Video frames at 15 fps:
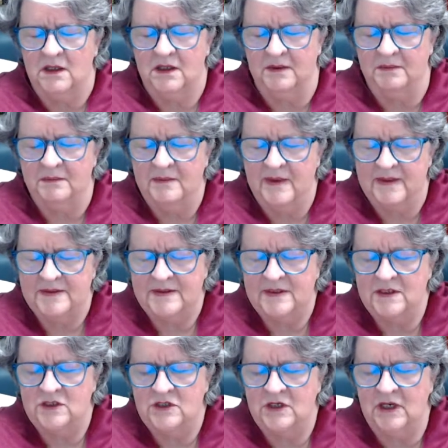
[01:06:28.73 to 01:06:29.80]
the
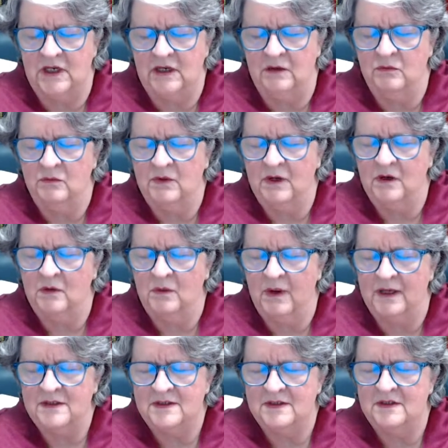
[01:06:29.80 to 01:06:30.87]
message he
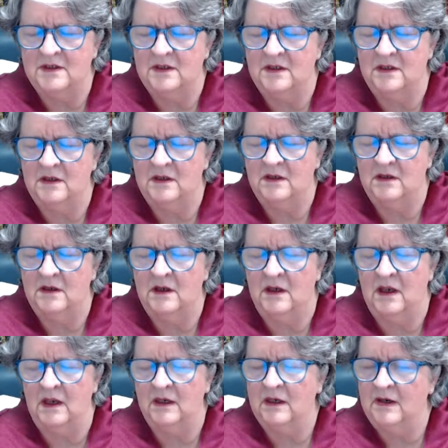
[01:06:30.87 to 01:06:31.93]
requests
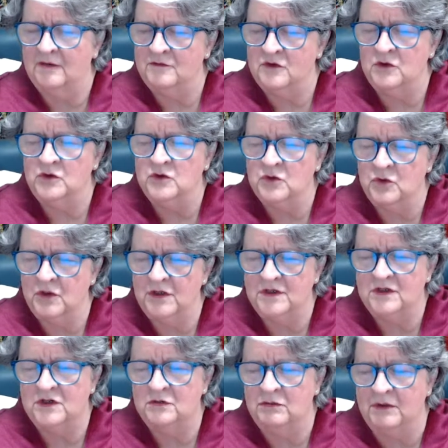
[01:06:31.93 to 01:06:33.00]
and gives you choice
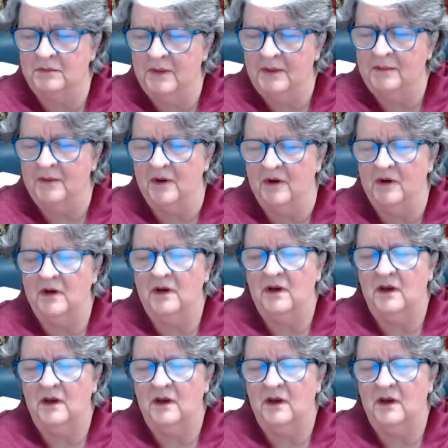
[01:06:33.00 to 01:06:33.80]
to remember